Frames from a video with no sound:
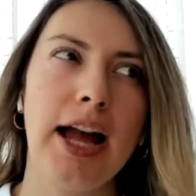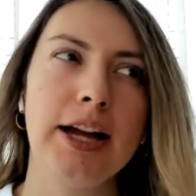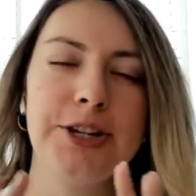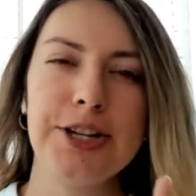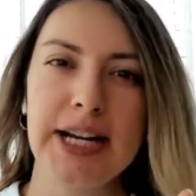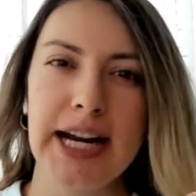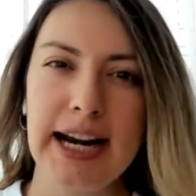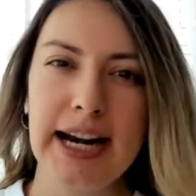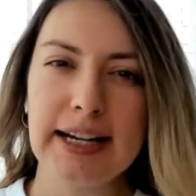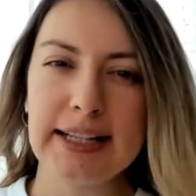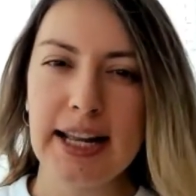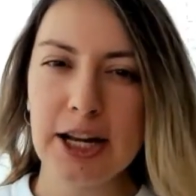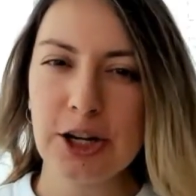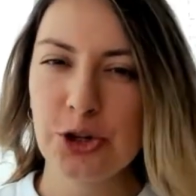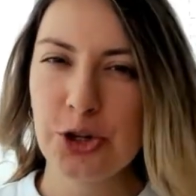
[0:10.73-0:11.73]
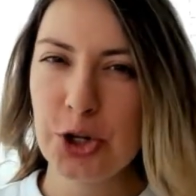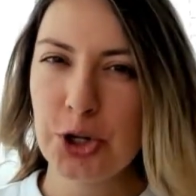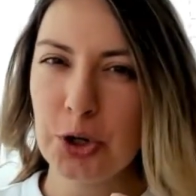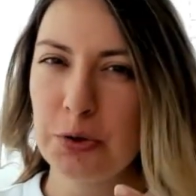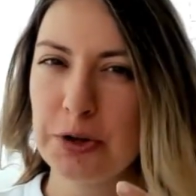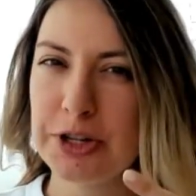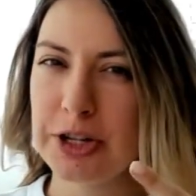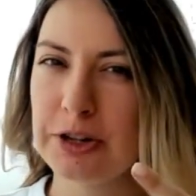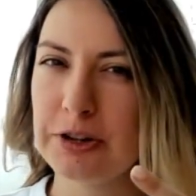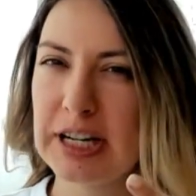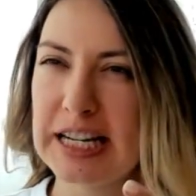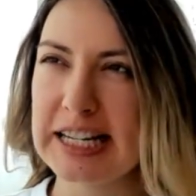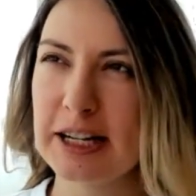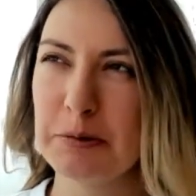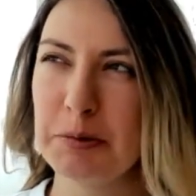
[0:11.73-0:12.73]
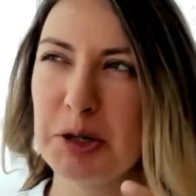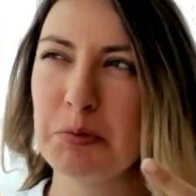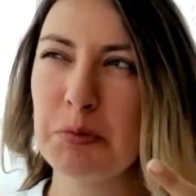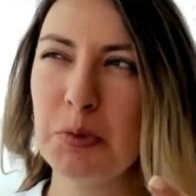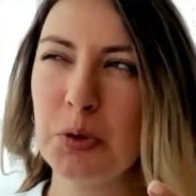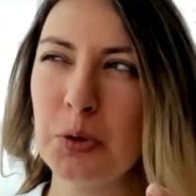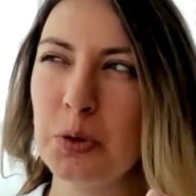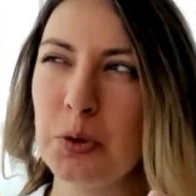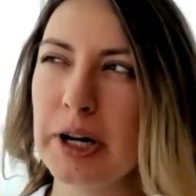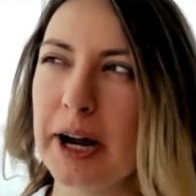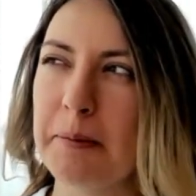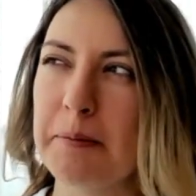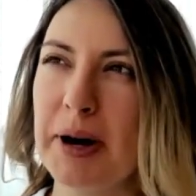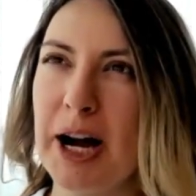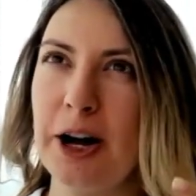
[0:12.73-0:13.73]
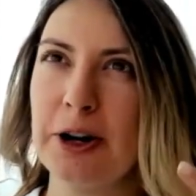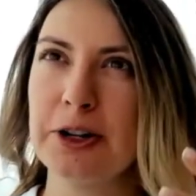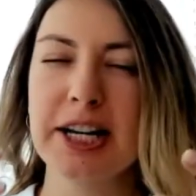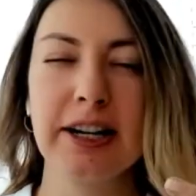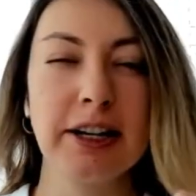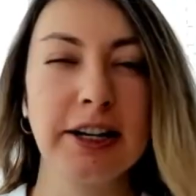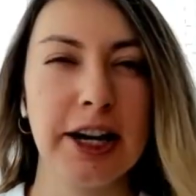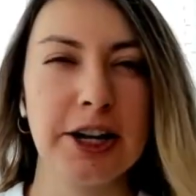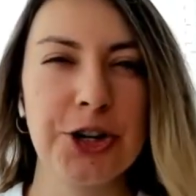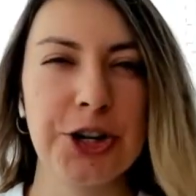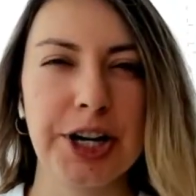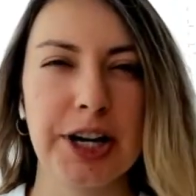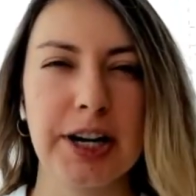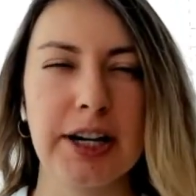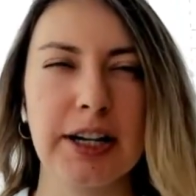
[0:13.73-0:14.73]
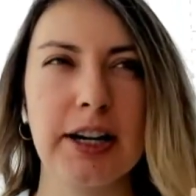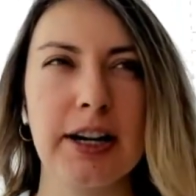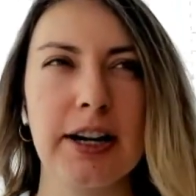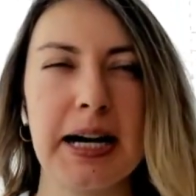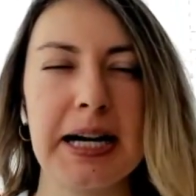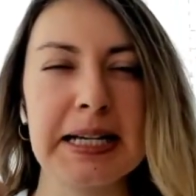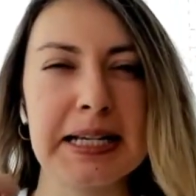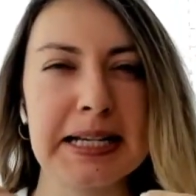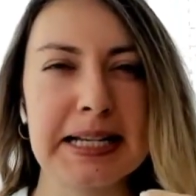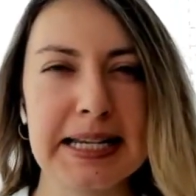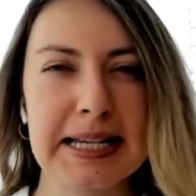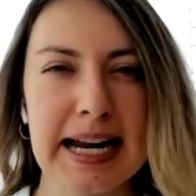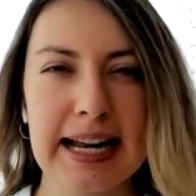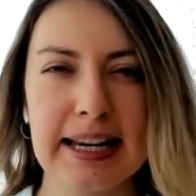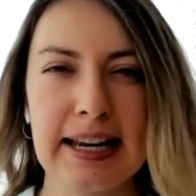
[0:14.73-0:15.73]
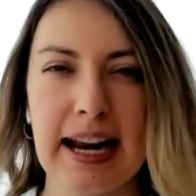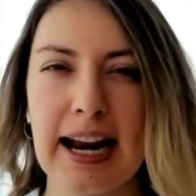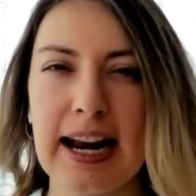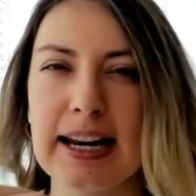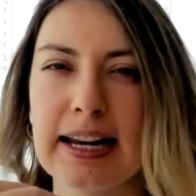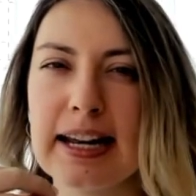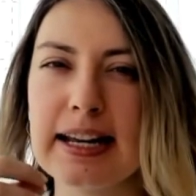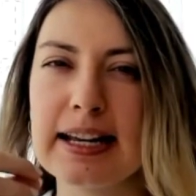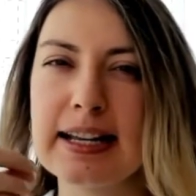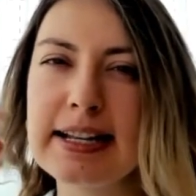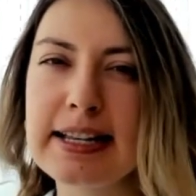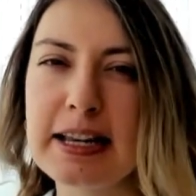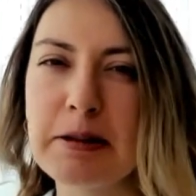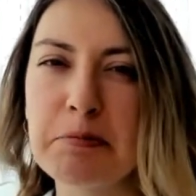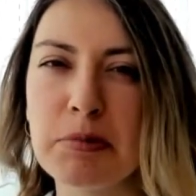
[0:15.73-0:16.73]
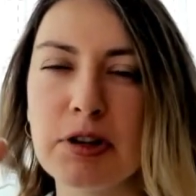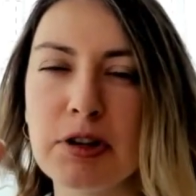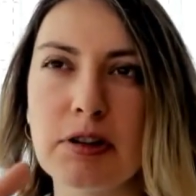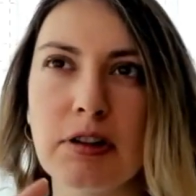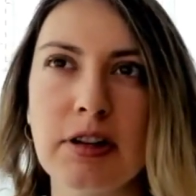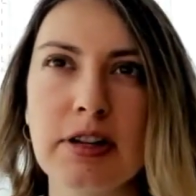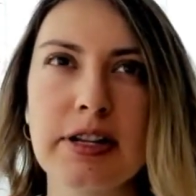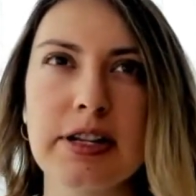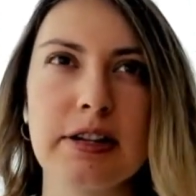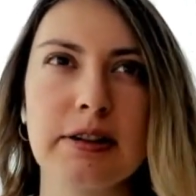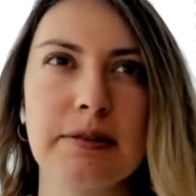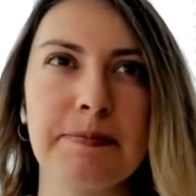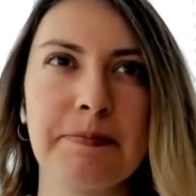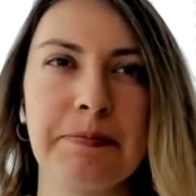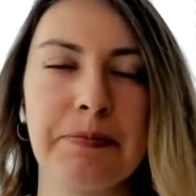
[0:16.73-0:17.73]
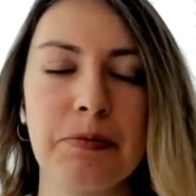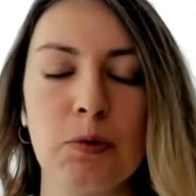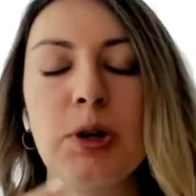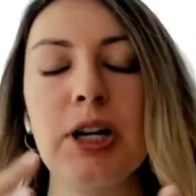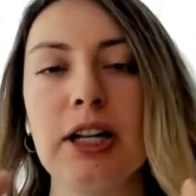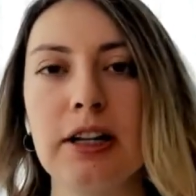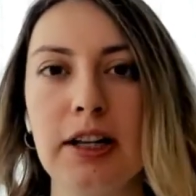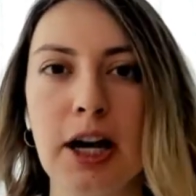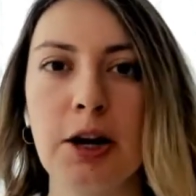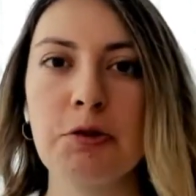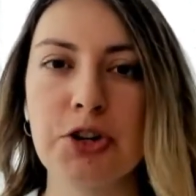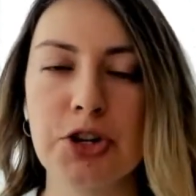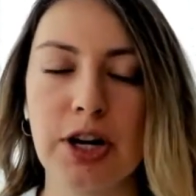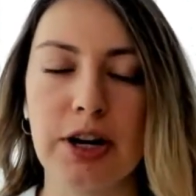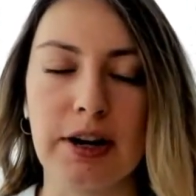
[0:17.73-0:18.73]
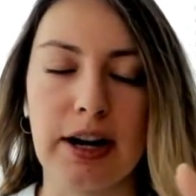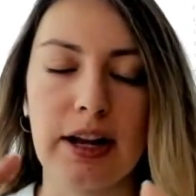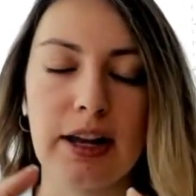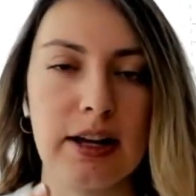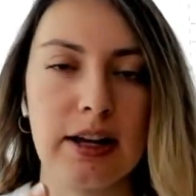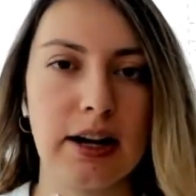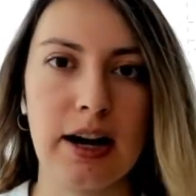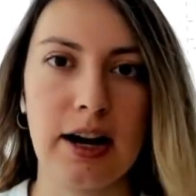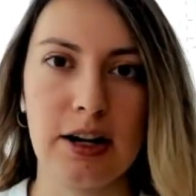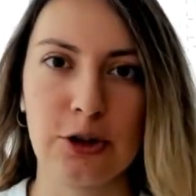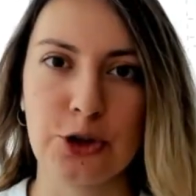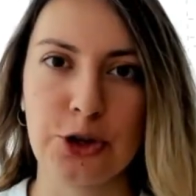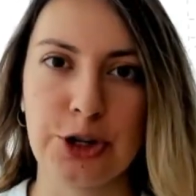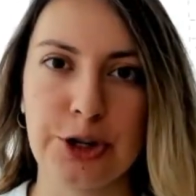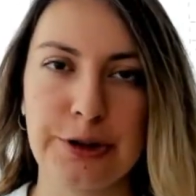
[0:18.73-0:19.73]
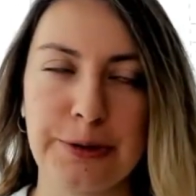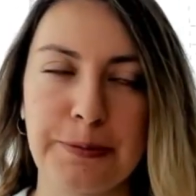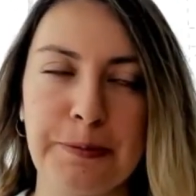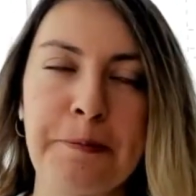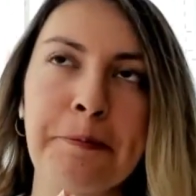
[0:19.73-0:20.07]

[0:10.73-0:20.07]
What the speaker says: And today I'd like to talk with you a little bit more about cognition, understanding, symbols, well, in language learning in cultures.